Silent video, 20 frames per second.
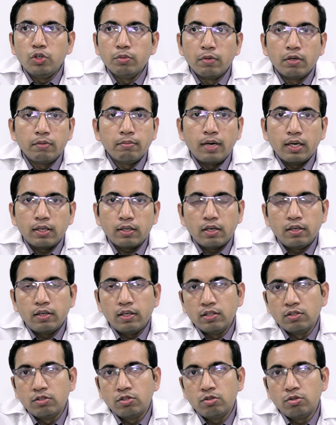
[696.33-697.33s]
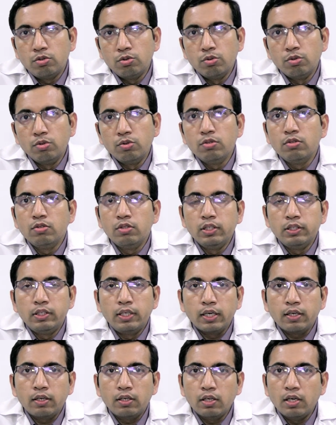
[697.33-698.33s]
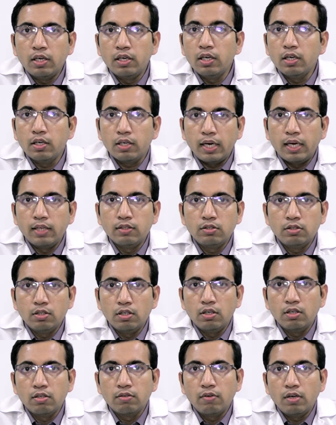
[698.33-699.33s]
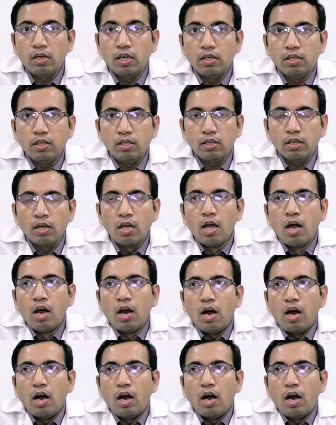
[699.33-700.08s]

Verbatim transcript: tumor marker tests to detect any cancer, any